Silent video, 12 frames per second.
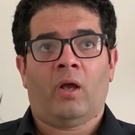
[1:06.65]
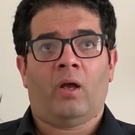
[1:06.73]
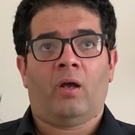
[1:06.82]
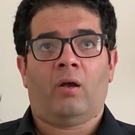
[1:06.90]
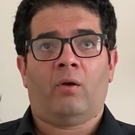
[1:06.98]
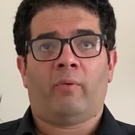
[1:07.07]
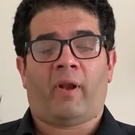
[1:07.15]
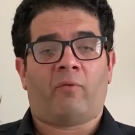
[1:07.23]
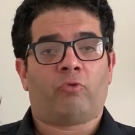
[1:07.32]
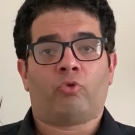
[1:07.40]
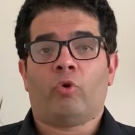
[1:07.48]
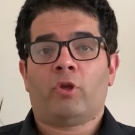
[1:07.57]
When I
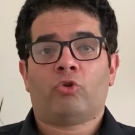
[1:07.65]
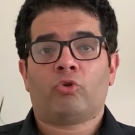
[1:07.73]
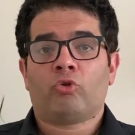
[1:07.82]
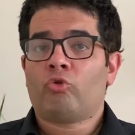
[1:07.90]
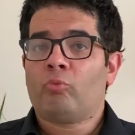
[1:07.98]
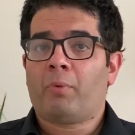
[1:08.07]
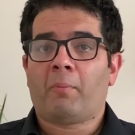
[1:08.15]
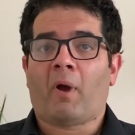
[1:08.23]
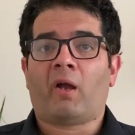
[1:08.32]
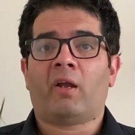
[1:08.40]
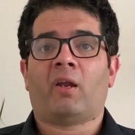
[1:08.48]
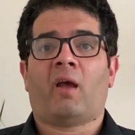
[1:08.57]
was going to the
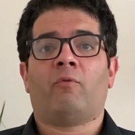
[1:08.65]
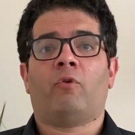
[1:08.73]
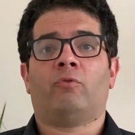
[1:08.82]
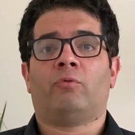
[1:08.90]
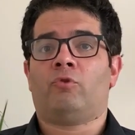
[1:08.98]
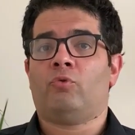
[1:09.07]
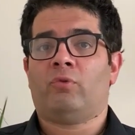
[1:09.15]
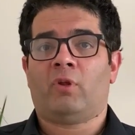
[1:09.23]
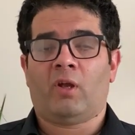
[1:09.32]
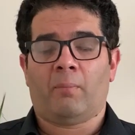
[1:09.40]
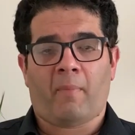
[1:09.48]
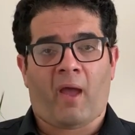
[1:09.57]
supermarket, I was
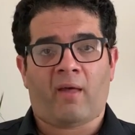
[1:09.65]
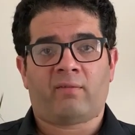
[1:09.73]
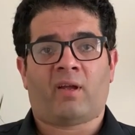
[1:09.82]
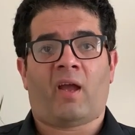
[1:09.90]
using a mask.